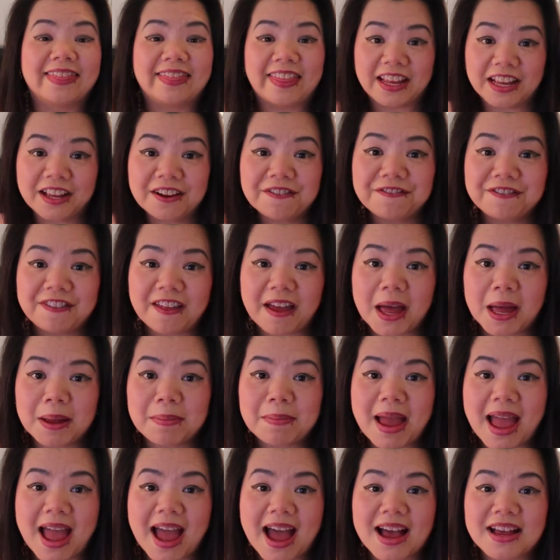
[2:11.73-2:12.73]
Think of
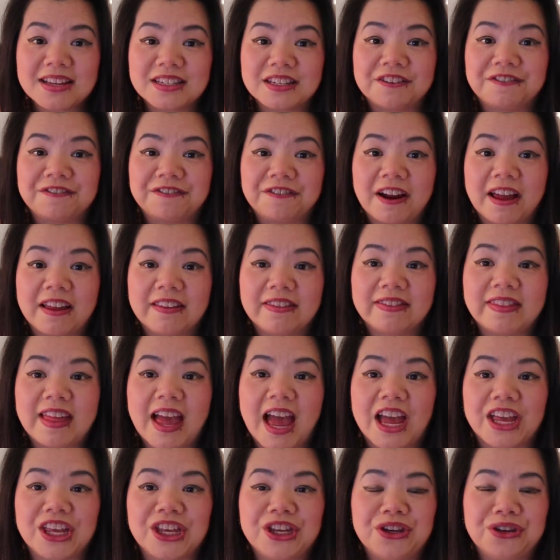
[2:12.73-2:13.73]
them as a friend
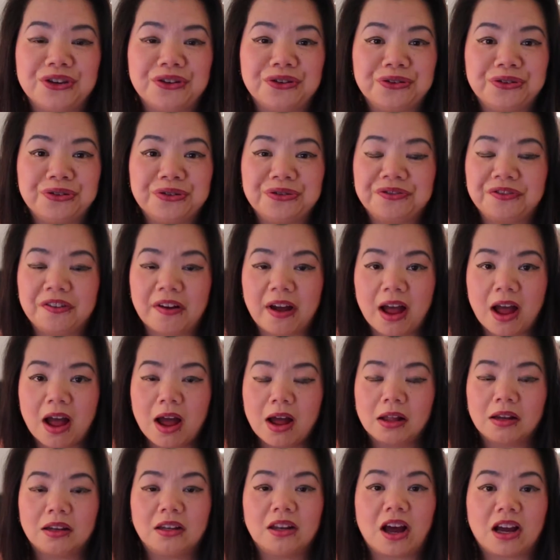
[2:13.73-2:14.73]
that you've
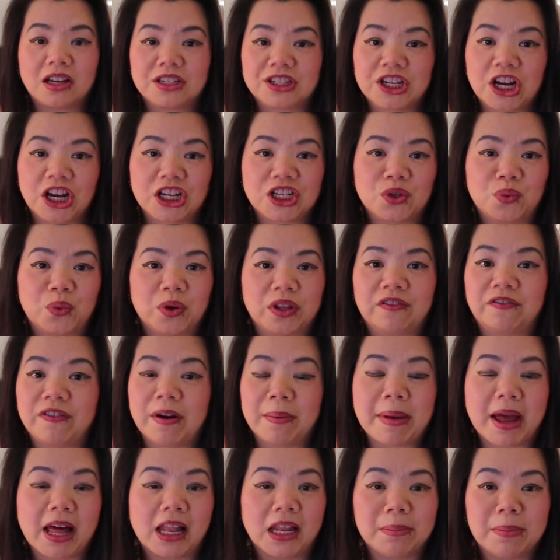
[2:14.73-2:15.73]
lost touch with
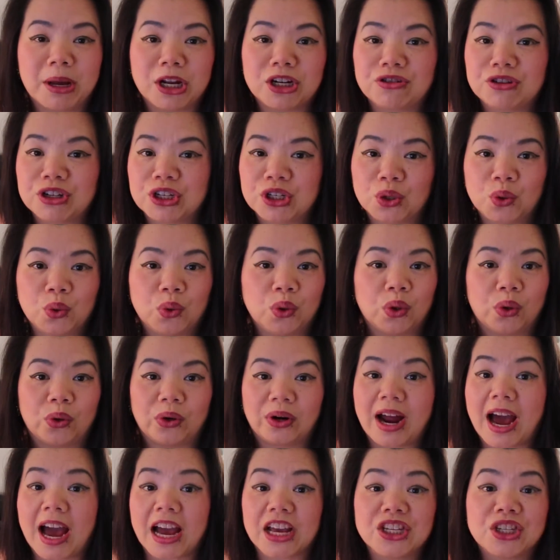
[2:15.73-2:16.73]
from elementary school
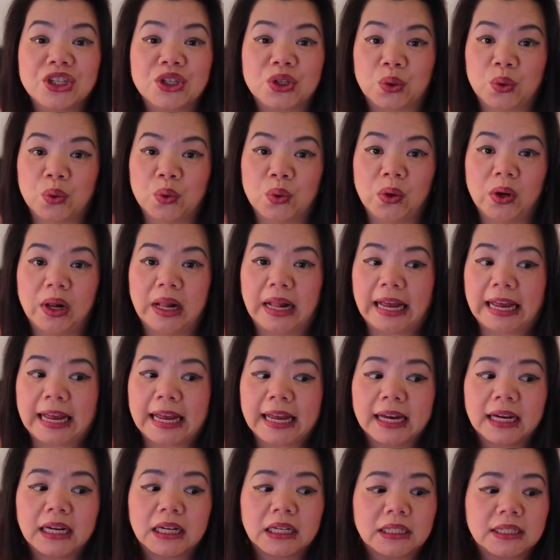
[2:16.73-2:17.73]
or high school,
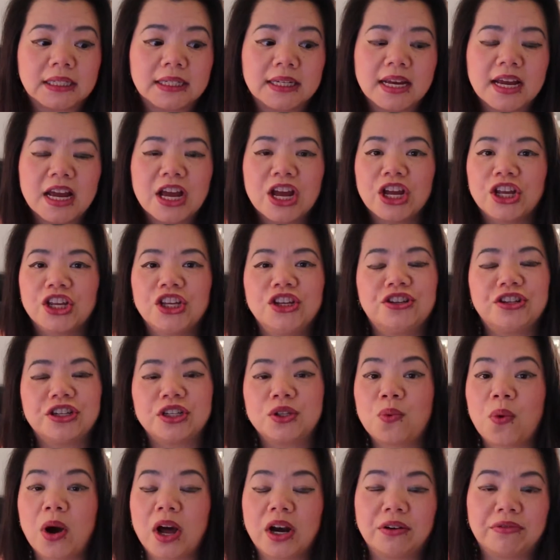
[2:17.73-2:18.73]
and you
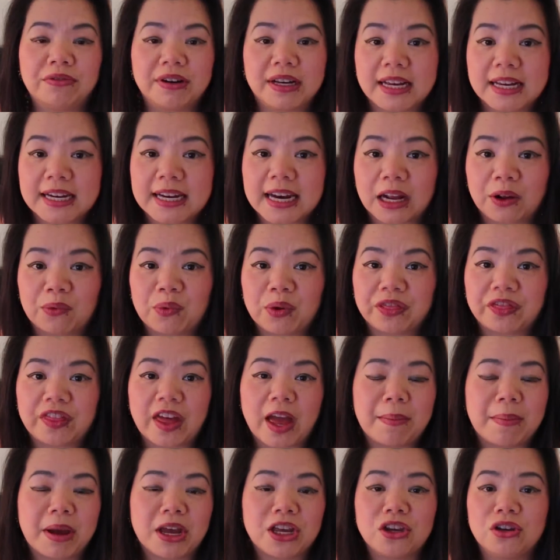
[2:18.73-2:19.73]
just want to reconnect with
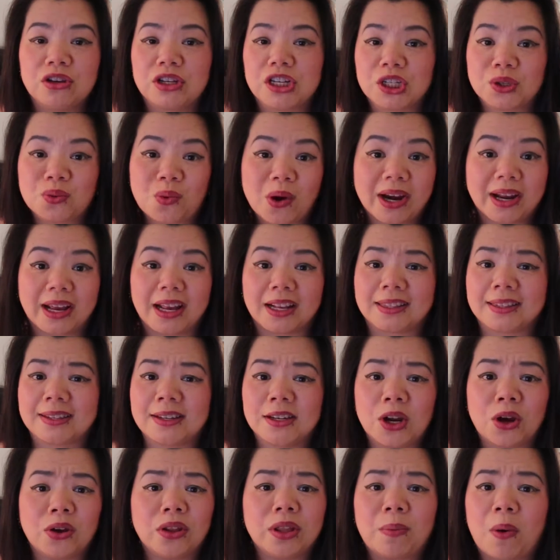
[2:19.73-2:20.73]
them and you just want to get
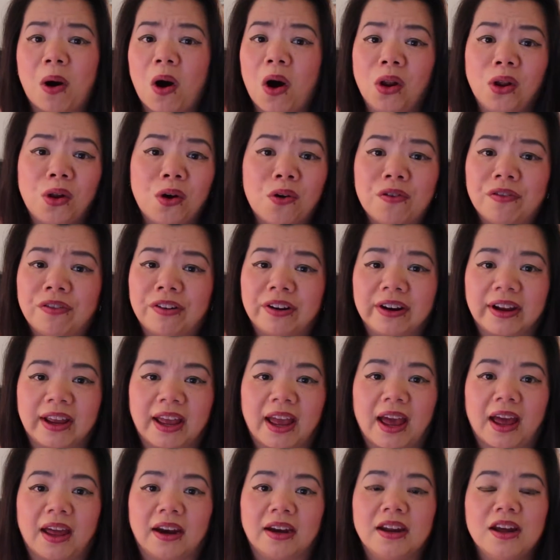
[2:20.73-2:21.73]
to know them all over
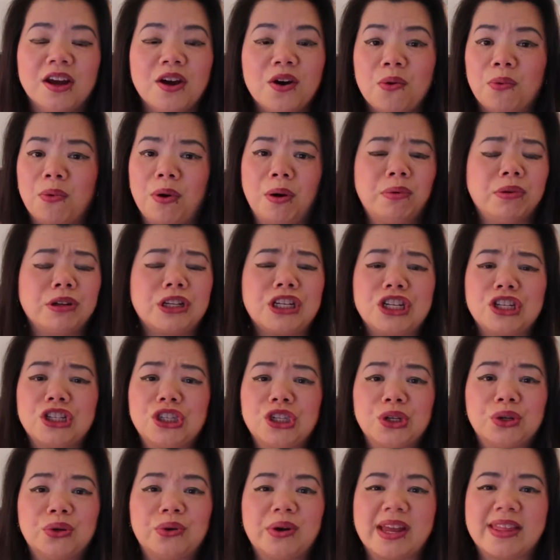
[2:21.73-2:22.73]
again. What would you
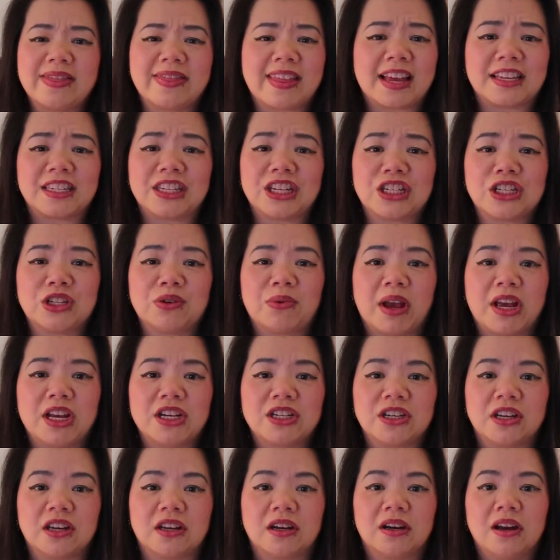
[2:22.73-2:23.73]
do in that
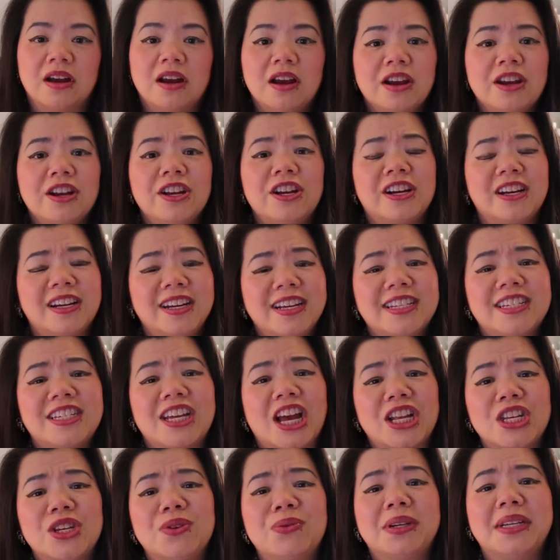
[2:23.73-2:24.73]
situation? You're going to
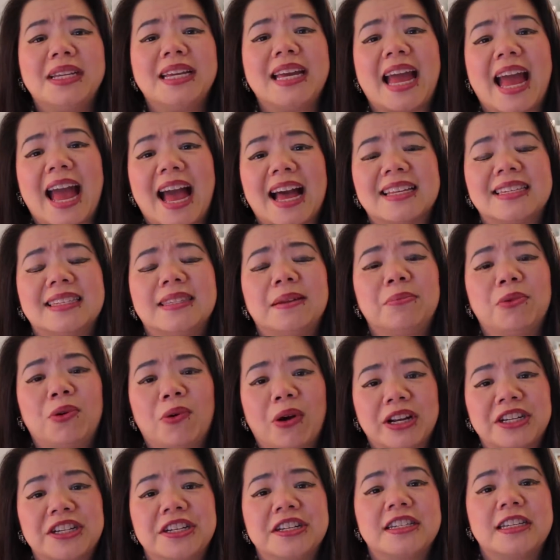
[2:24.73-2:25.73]
genuinely ask them
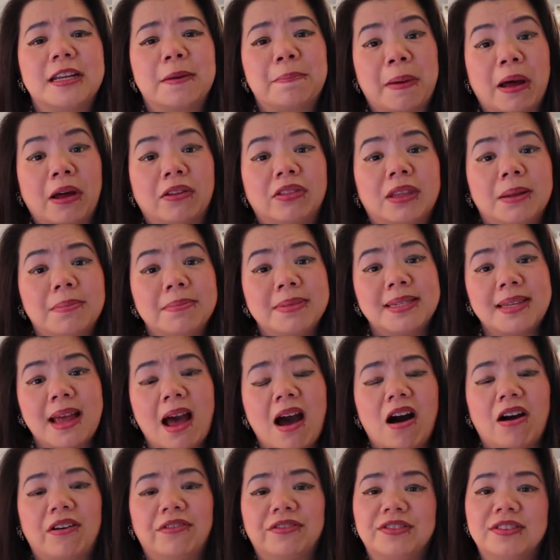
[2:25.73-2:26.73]
questions about
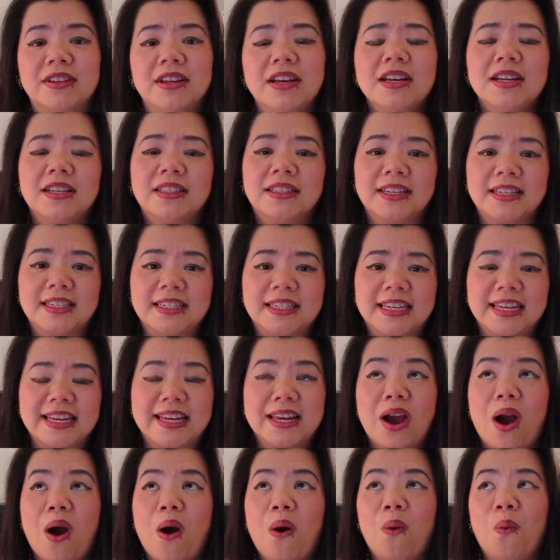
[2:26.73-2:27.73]
themselves to
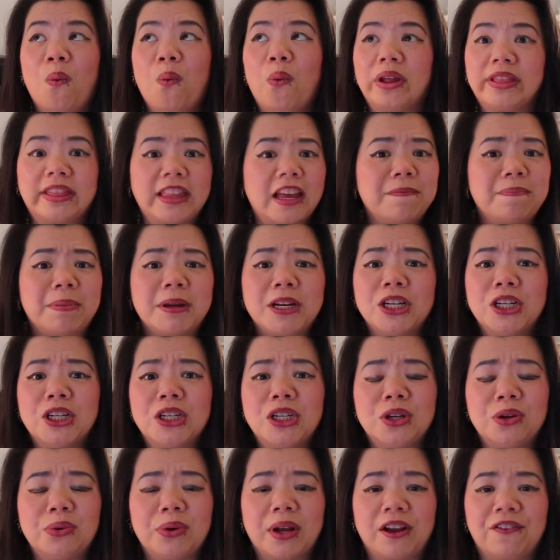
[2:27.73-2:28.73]
see what they've
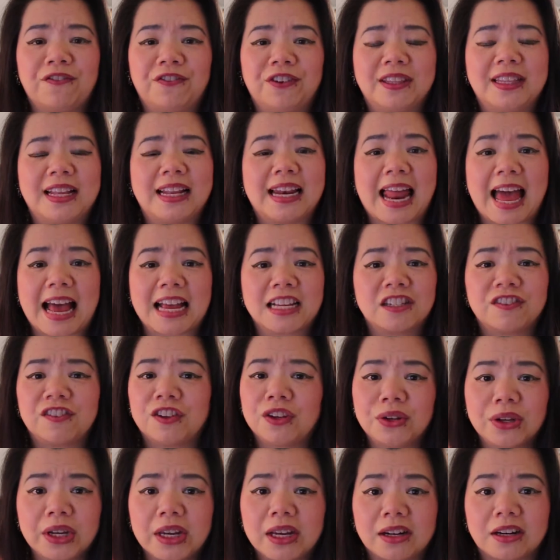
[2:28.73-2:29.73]
been doing for the last
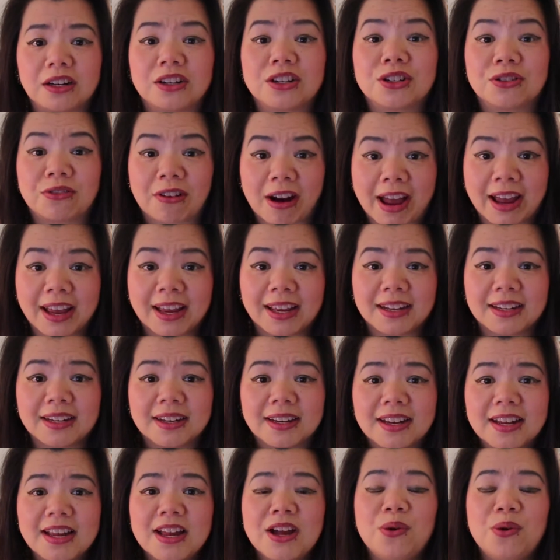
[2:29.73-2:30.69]
few years, right?